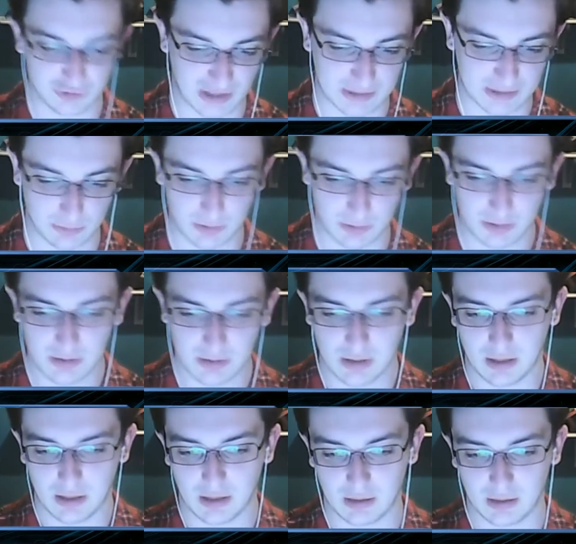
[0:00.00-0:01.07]
Jaguar.
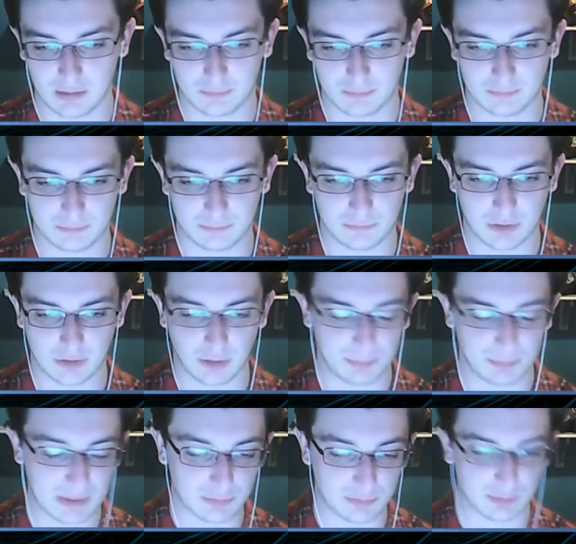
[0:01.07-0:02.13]

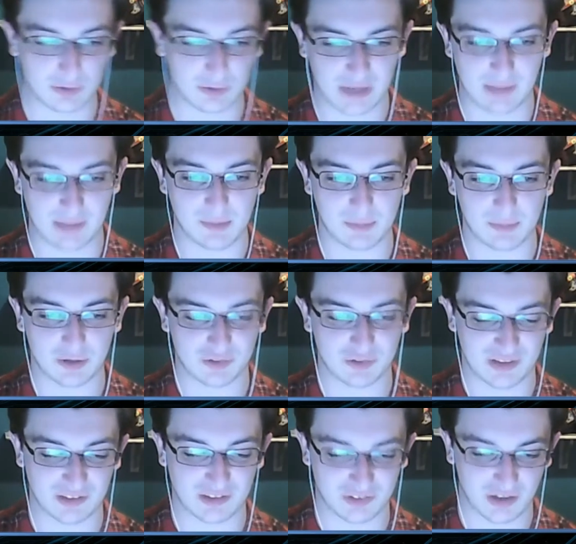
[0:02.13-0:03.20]
BMW came in because
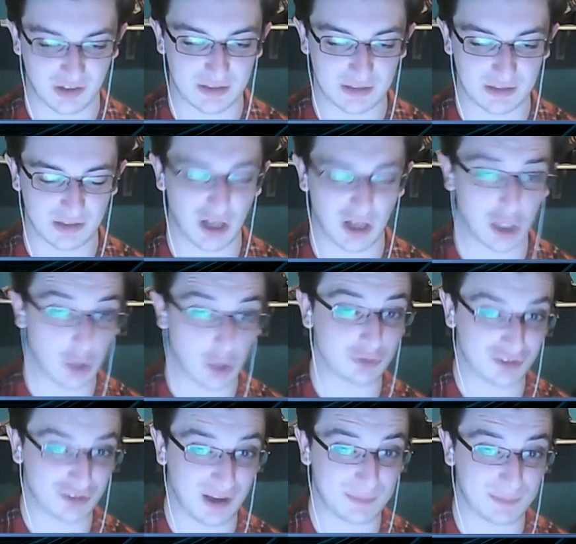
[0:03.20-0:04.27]
they decided a
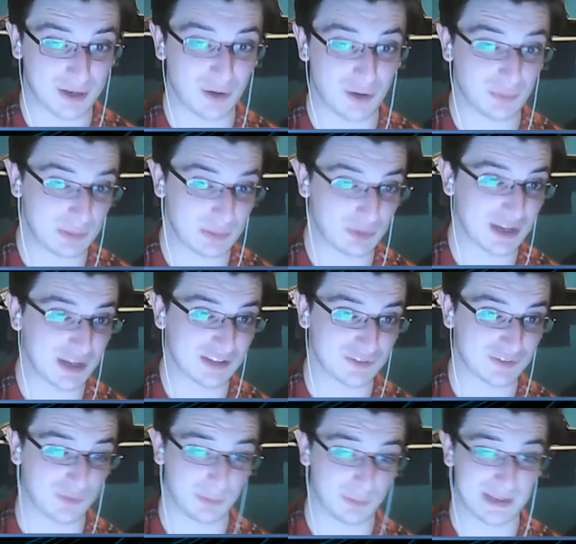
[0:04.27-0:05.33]
long time ago we want to
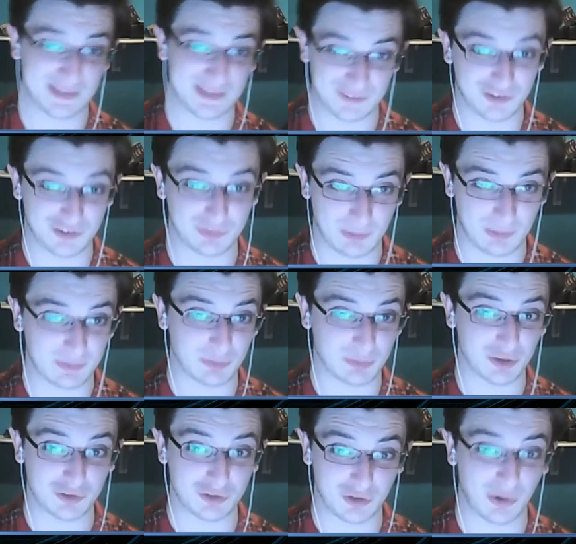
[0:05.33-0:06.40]
enter Formula E and this is when we
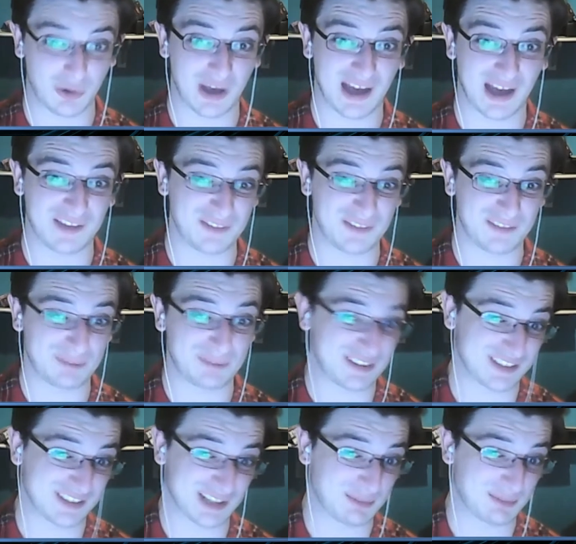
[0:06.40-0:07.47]
want to do it, and they've
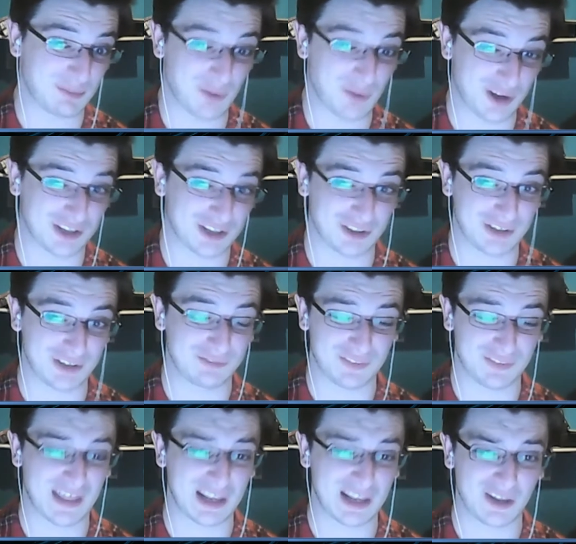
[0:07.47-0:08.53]
basically been working on it
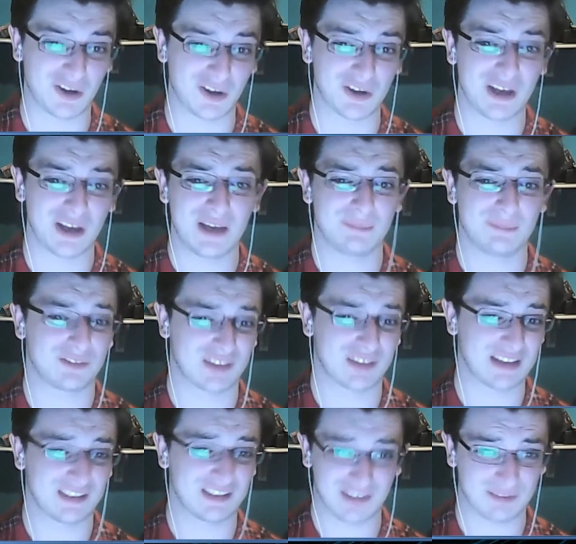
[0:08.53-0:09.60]
for that long.
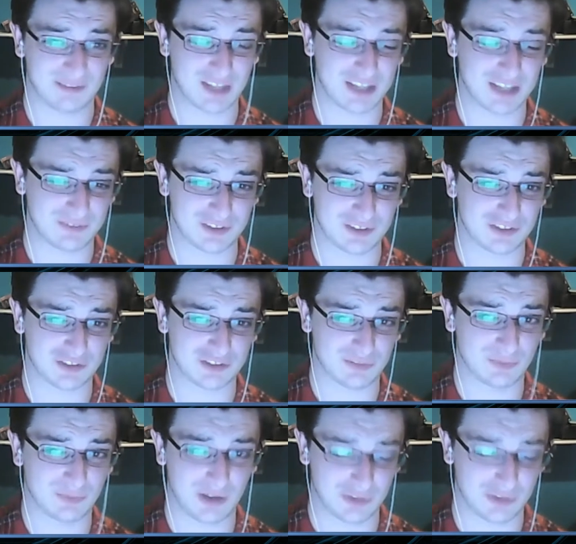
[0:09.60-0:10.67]
Mercedes have that advantage
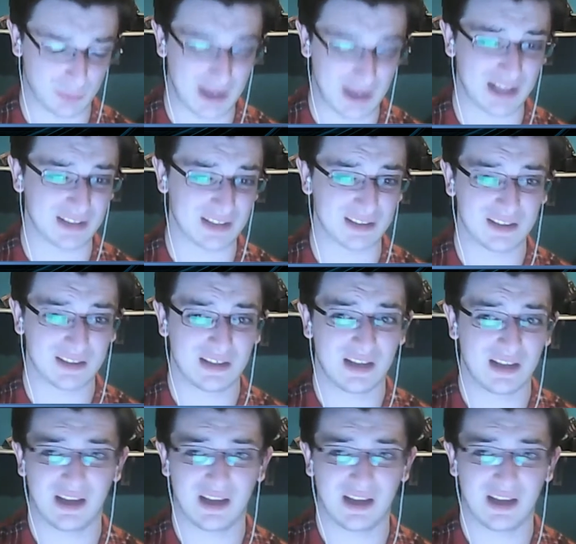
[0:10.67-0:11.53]
as well.